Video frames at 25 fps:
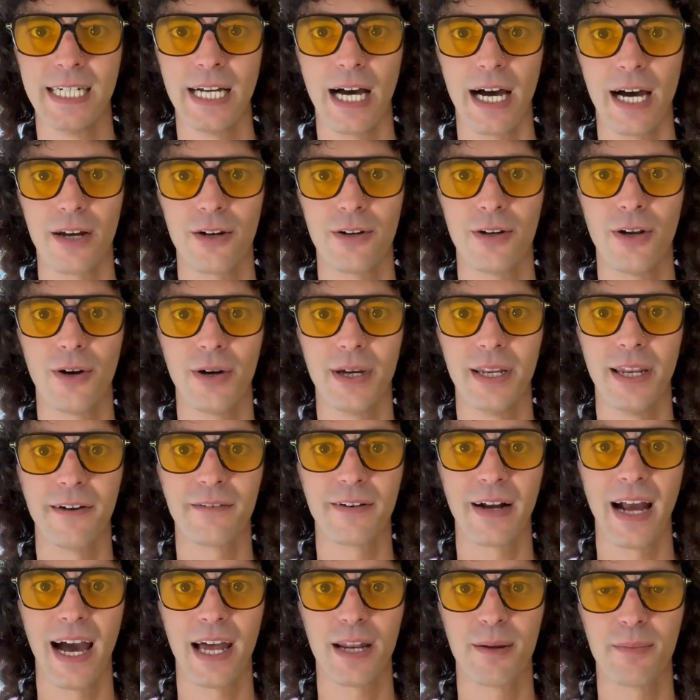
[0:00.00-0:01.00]
I don't know, he never
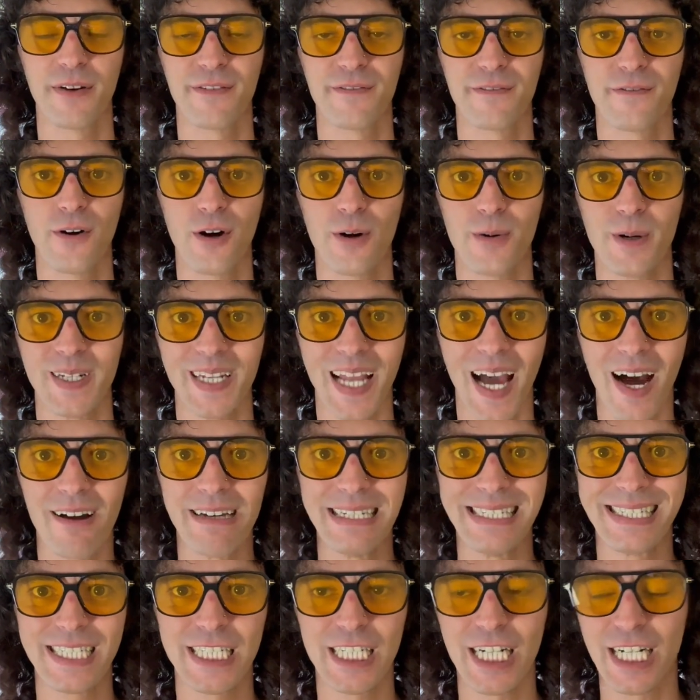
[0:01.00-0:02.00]
had it before, but now
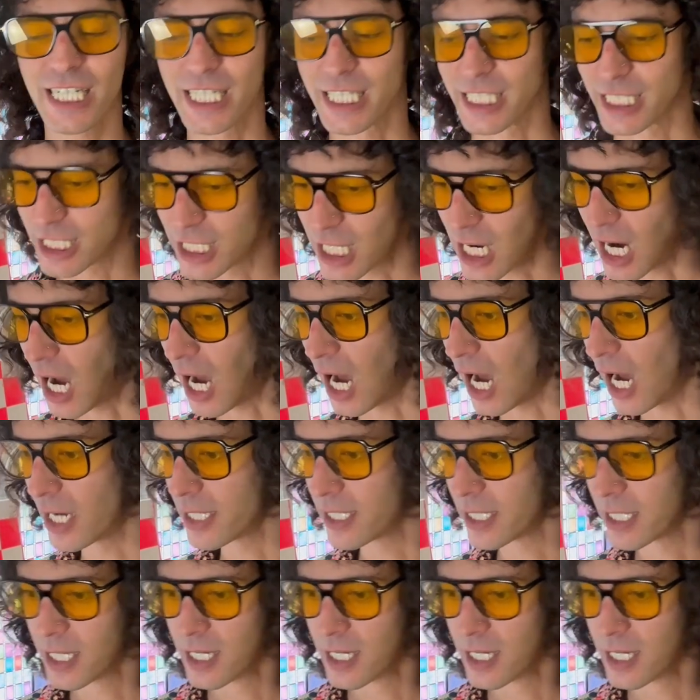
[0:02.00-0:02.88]
he's got it, God.